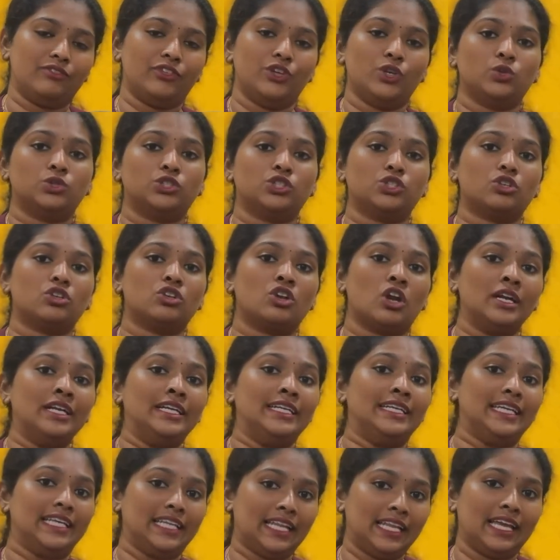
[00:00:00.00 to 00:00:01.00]
You should
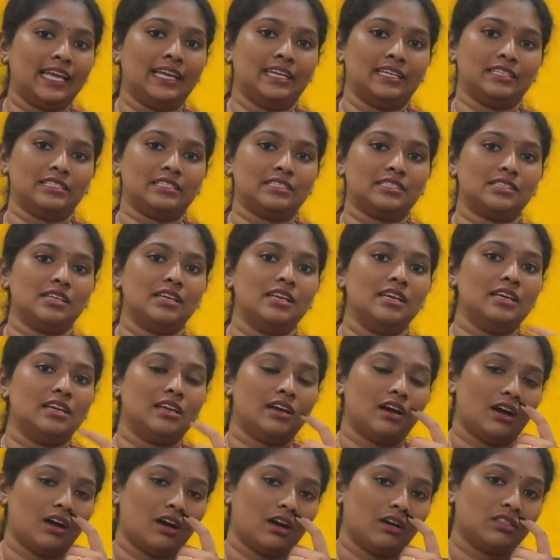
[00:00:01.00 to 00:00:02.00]
not delay it.
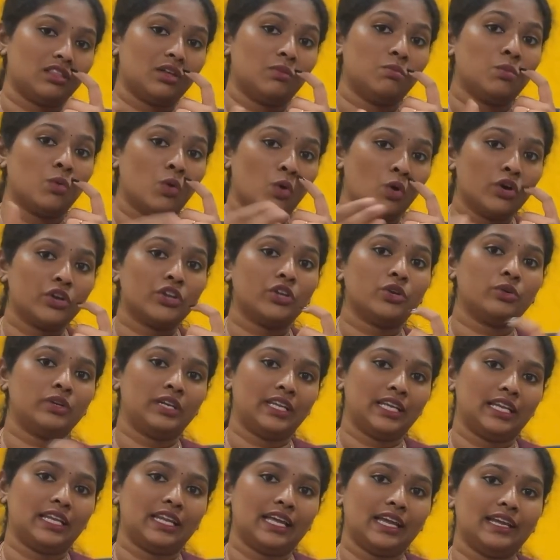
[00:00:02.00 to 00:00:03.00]
The more you
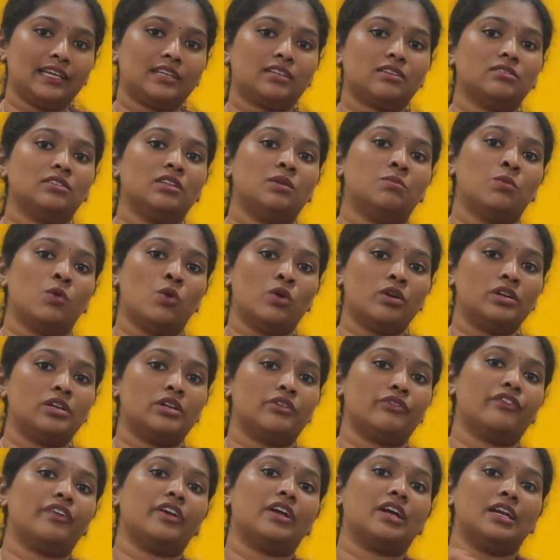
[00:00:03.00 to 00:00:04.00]
delay it, the more
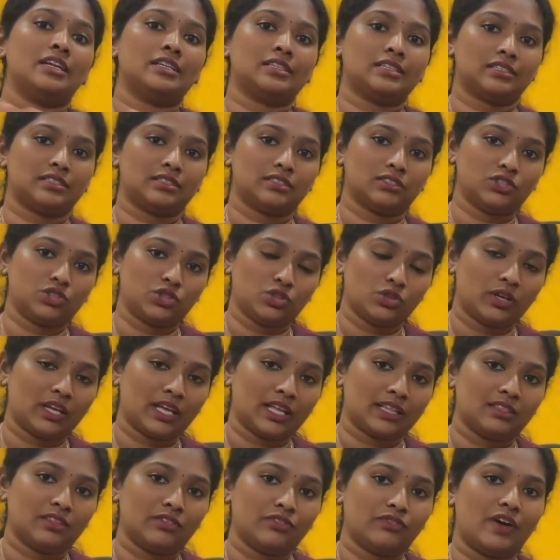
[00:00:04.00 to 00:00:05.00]
difficult it is to
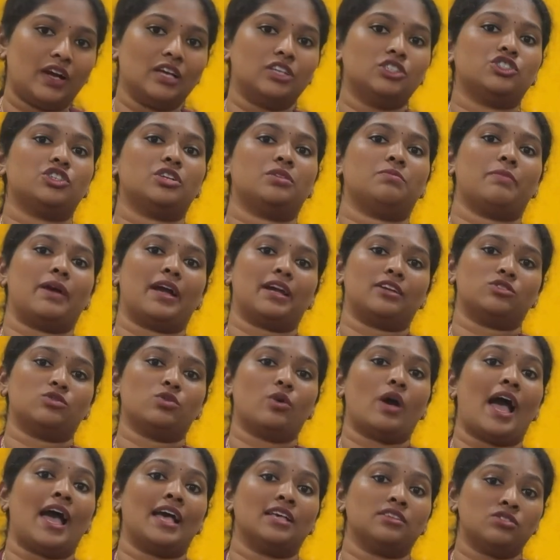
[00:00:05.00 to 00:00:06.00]
get the function back.
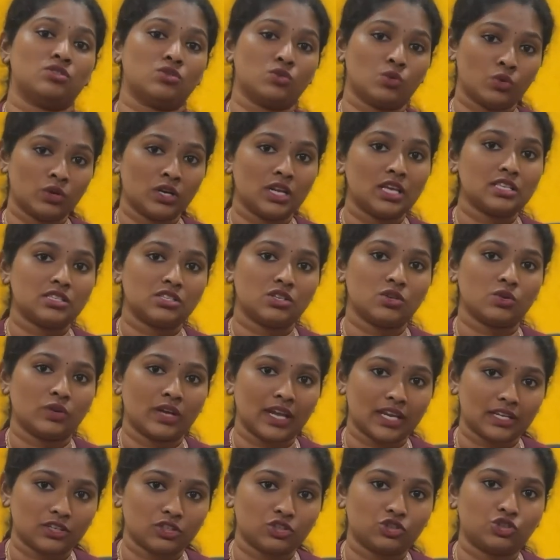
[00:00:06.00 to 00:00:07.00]
So as soon as you
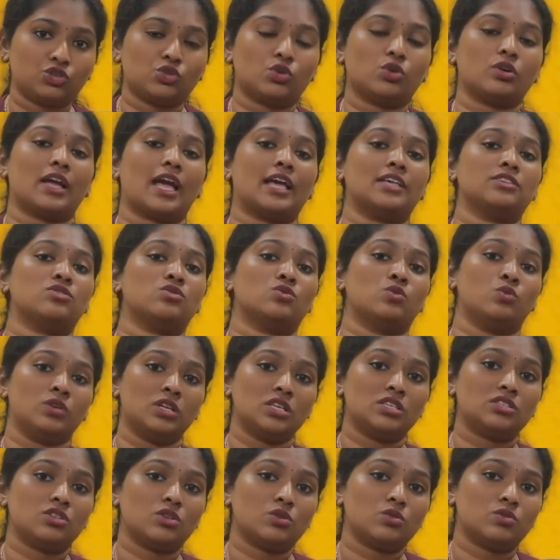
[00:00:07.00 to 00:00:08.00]
get a stroke, as soon
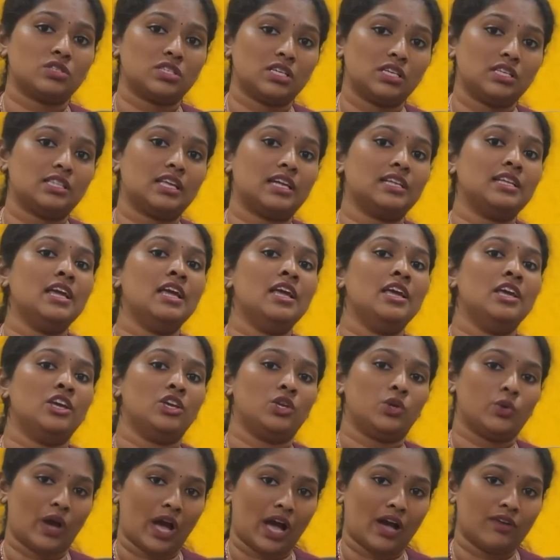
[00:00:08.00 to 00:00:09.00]
as you see that
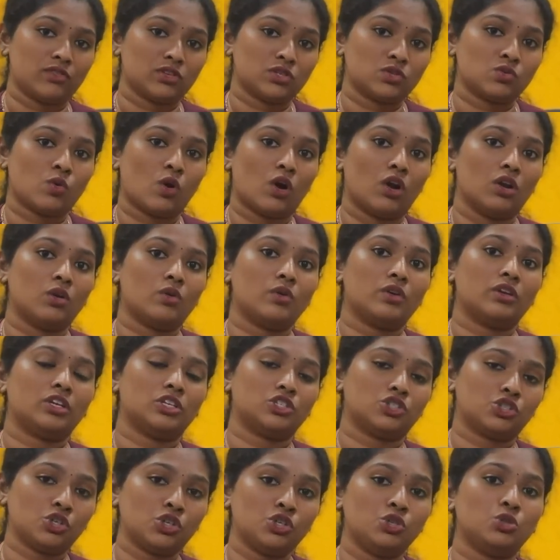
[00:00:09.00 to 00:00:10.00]
you have a swallowing
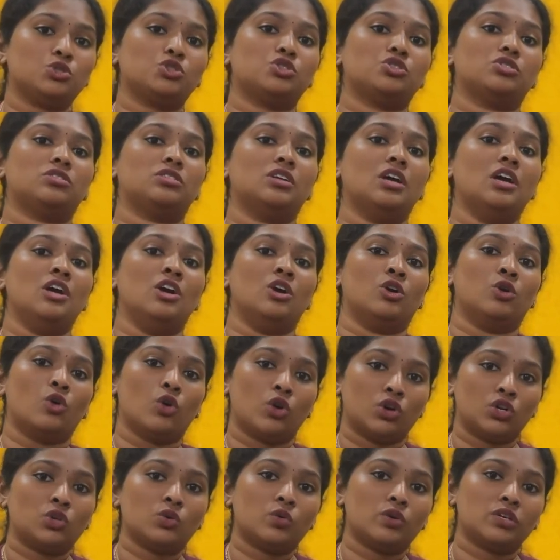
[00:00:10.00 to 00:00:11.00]
issue, you should
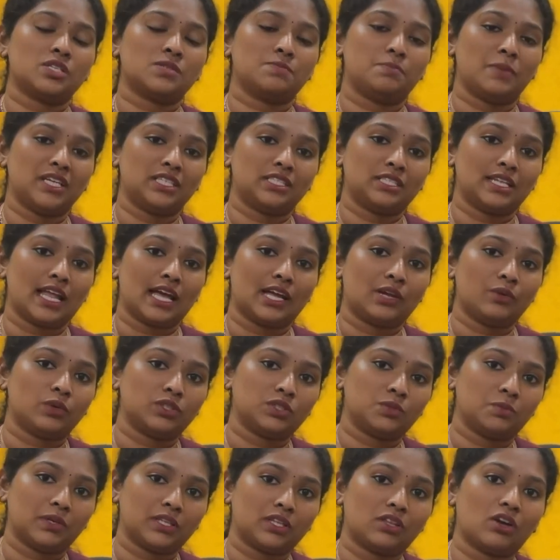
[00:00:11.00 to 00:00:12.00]
go to a speech
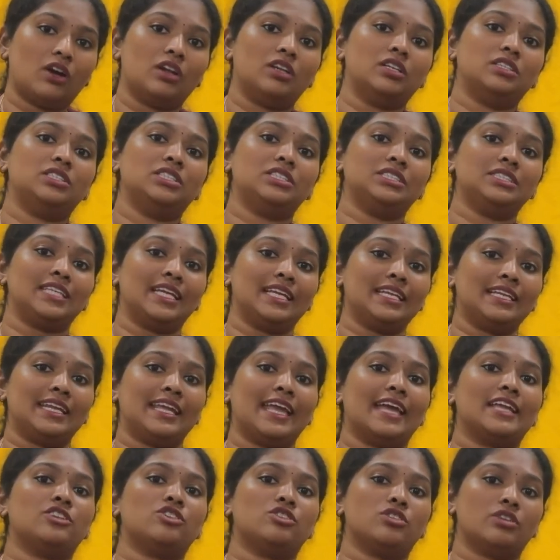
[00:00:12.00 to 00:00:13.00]
language pathologist and
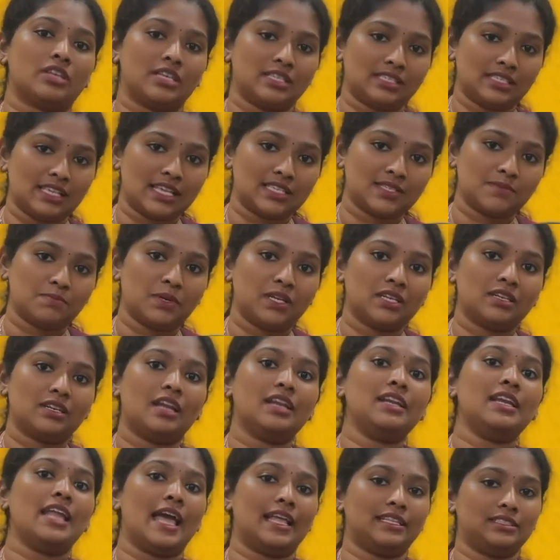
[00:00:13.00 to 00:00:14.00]
get your assessment
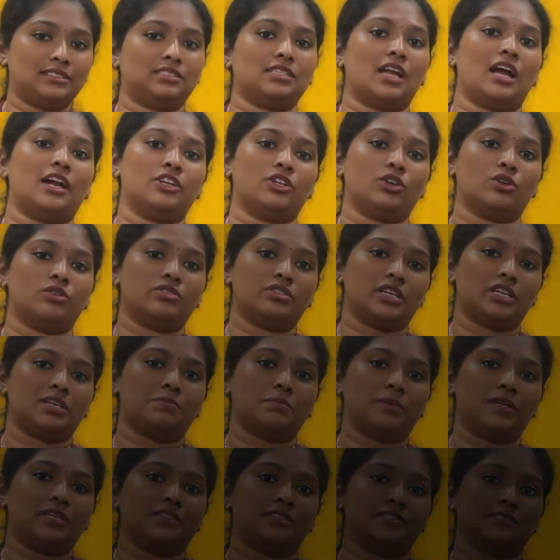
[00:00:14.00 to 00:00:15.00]
done and start your
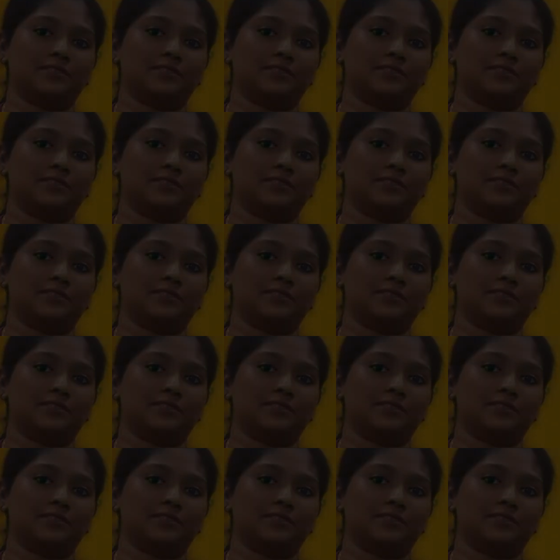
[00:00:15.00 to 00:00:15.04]
treatment.